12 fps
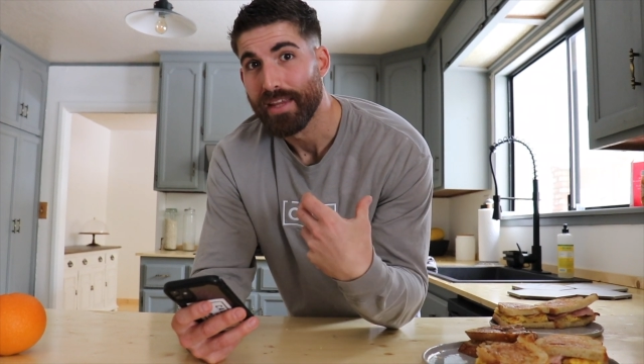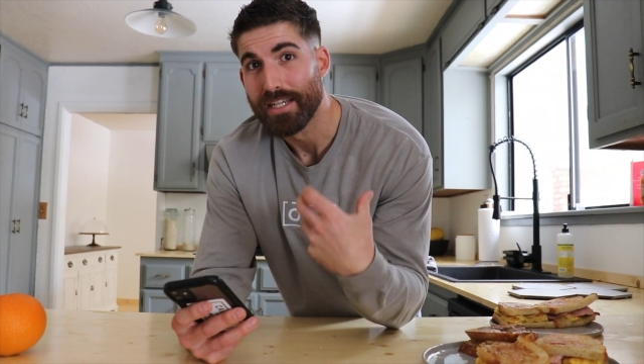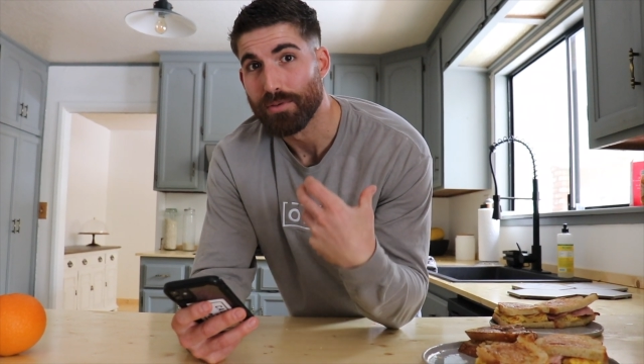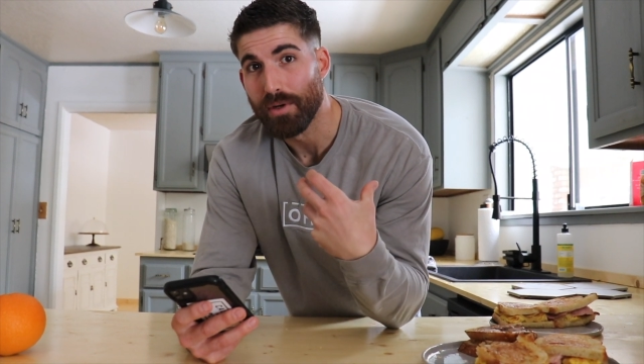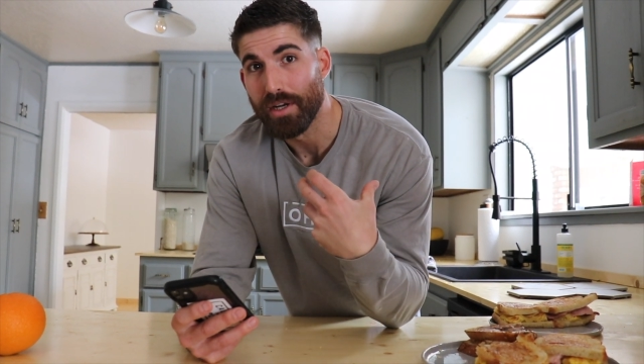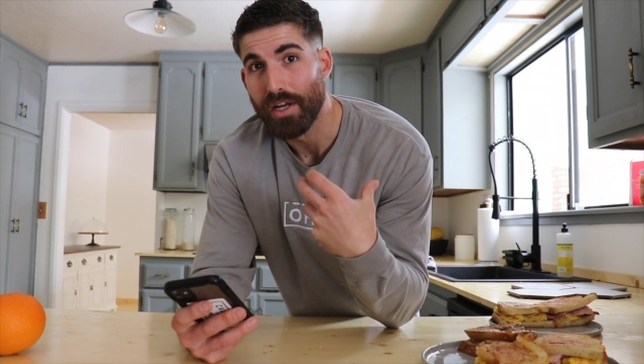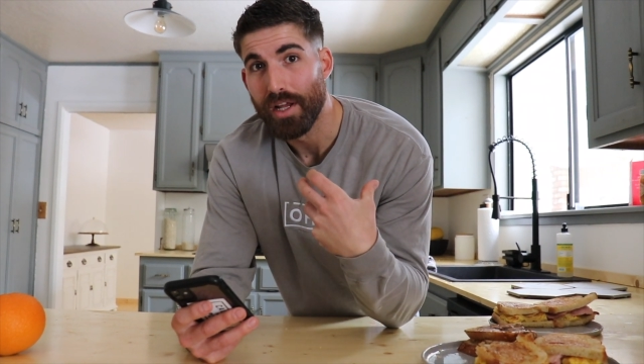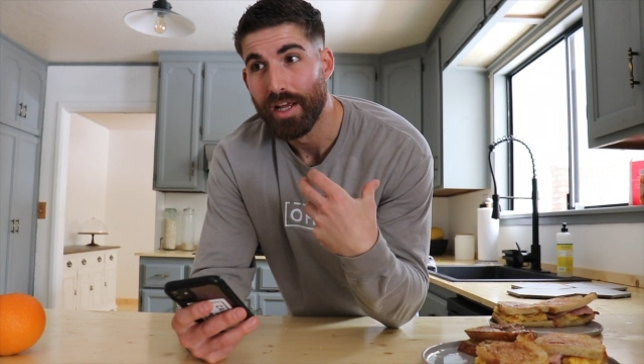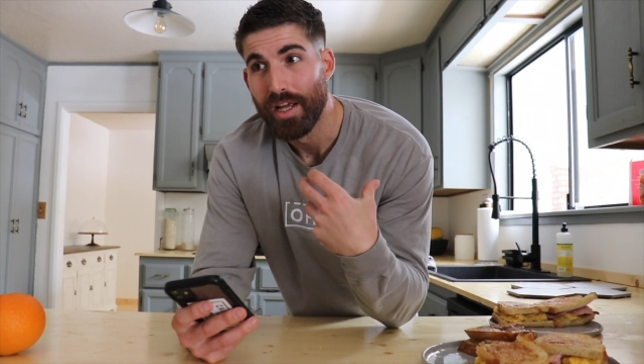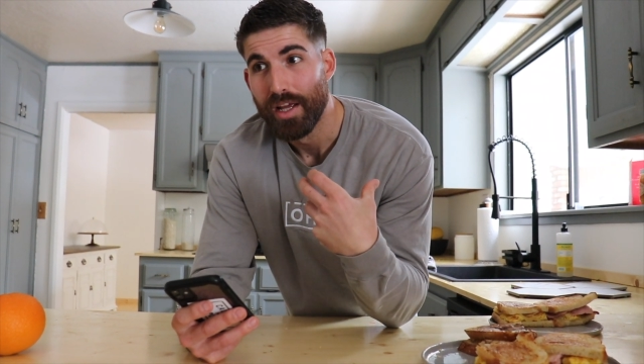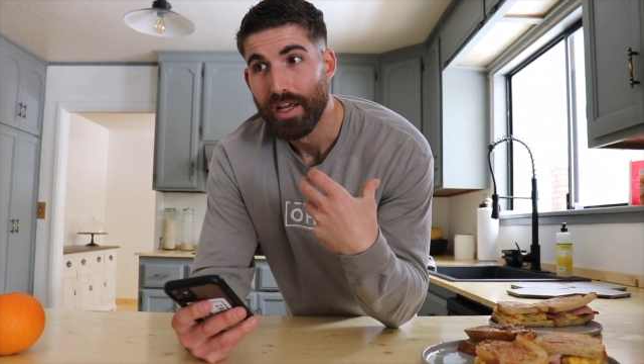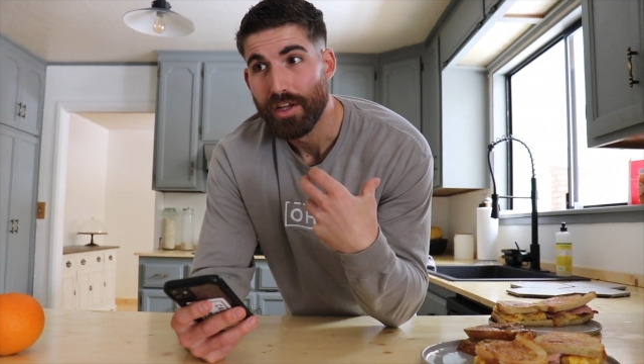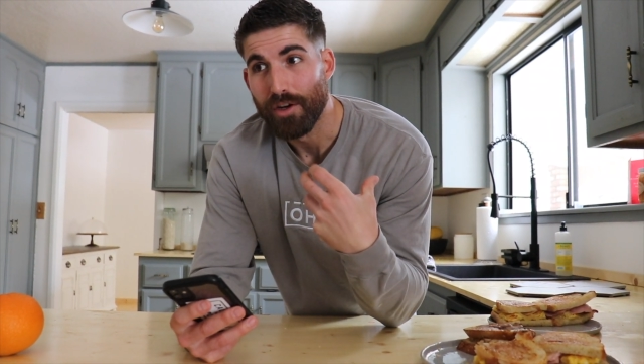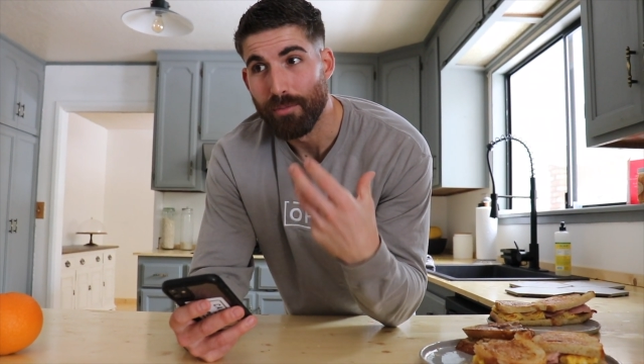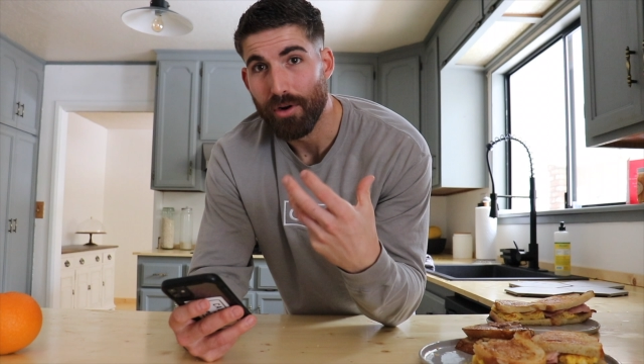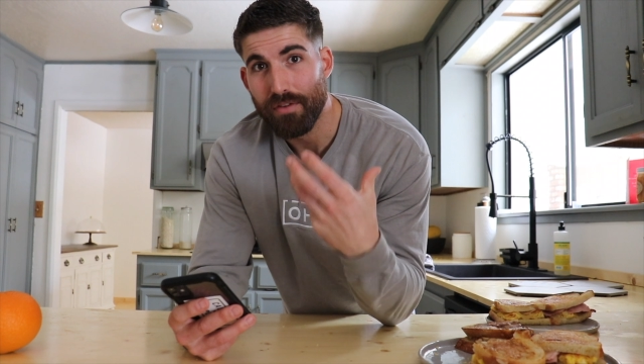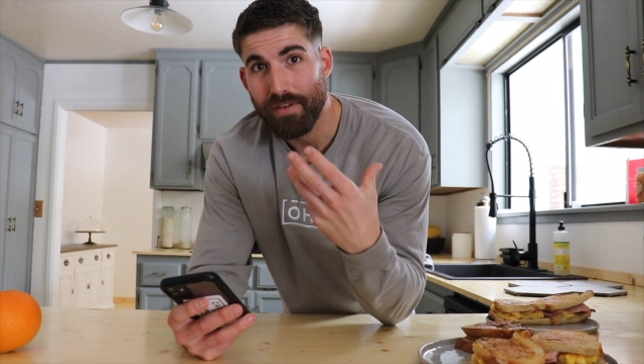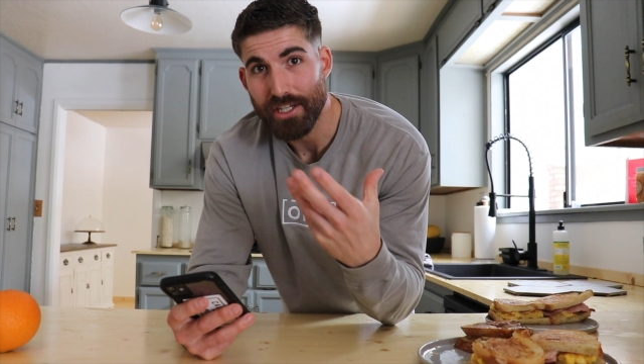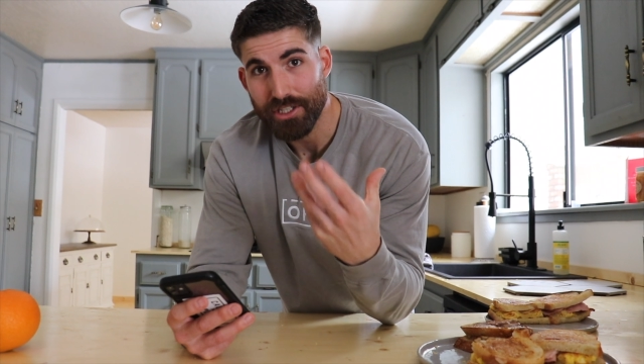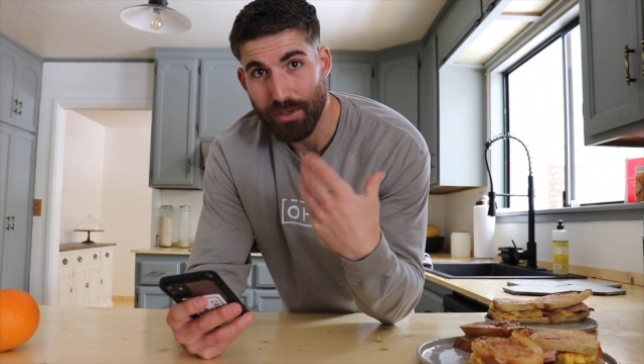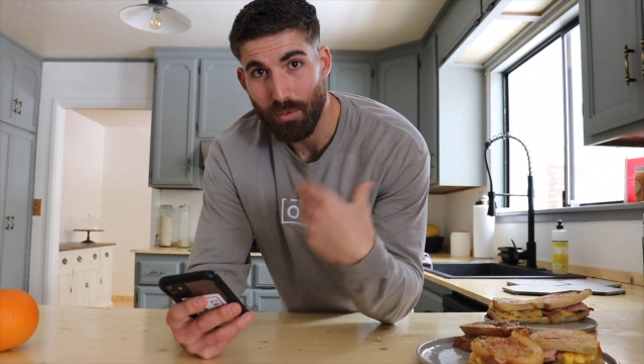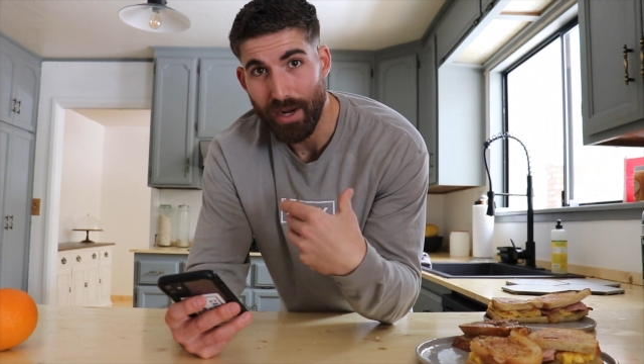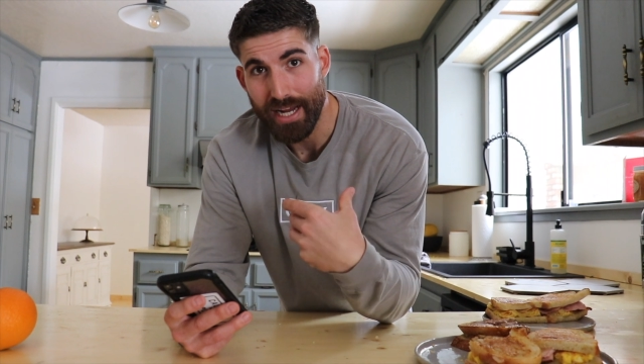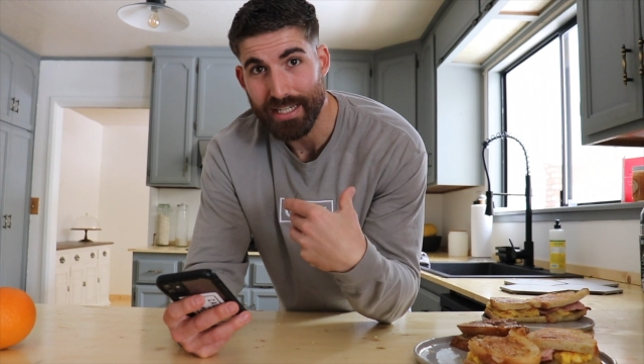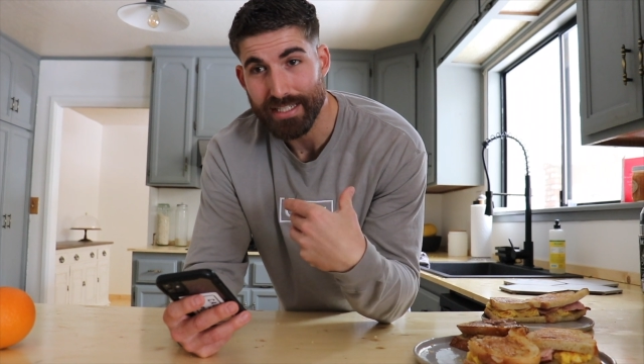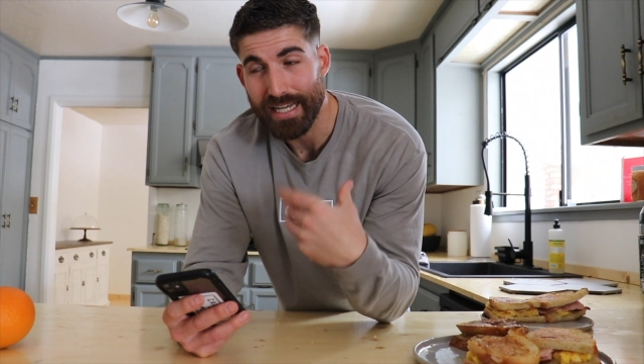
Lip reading: when your motivation wanes,